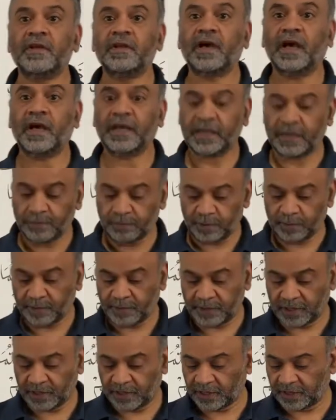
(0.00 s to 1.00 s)
I keep
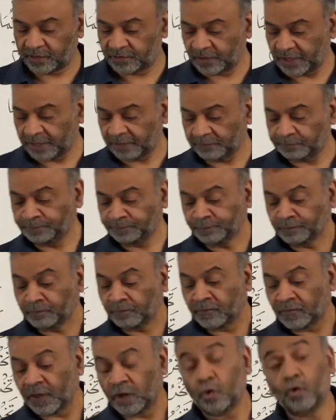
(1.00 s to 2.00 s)
repeating it, right?
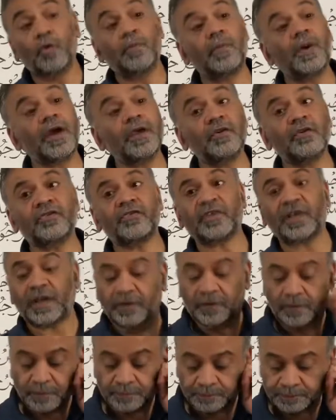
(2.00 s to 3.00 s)
Humayun
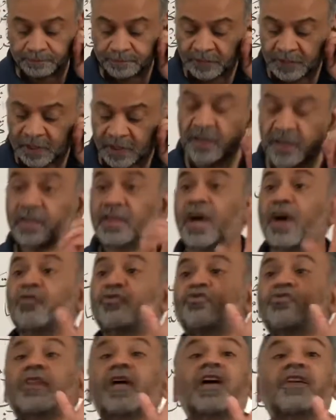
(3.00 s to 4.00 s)
said, Ya
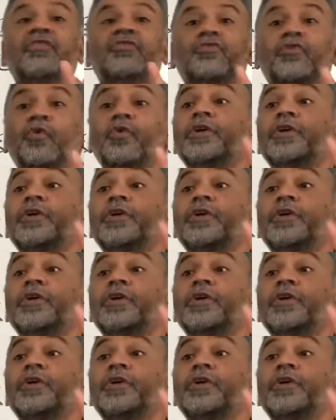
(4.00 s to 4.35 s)
Ustaz, O